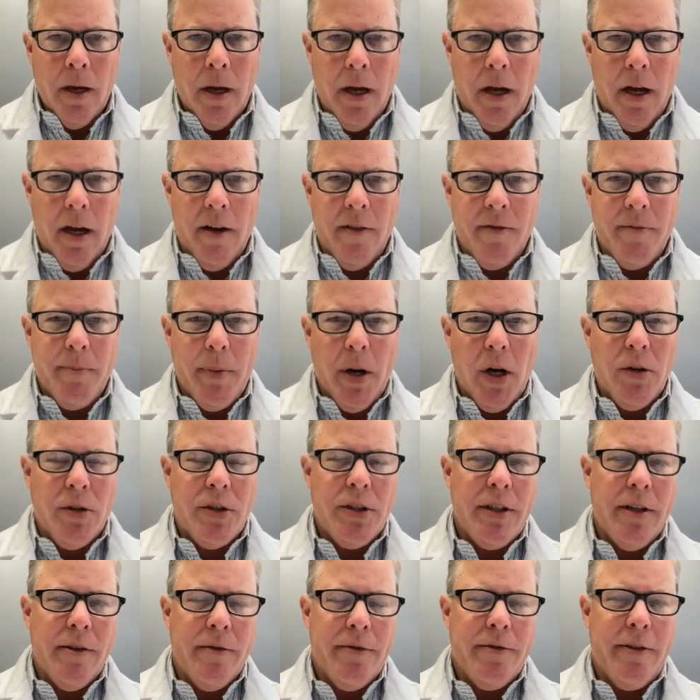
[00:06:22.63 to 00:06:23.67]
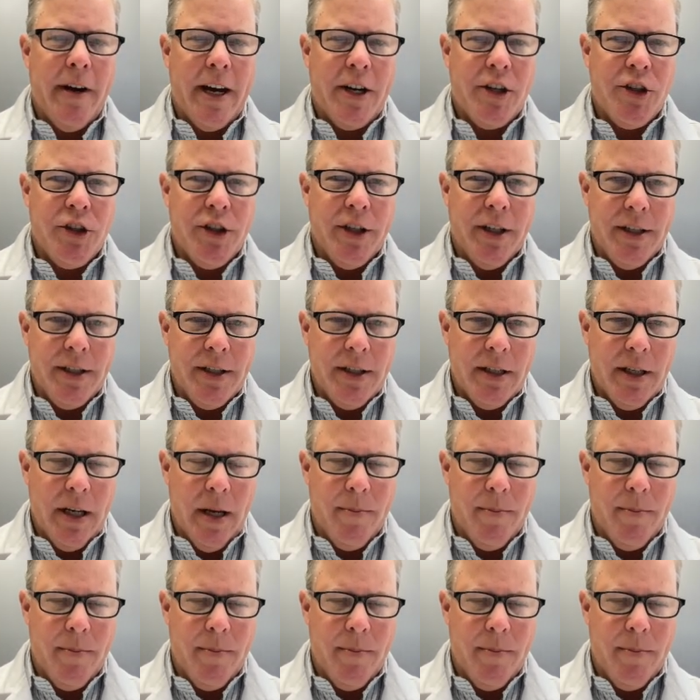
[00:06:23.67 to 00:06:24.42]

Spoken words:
of post-infectious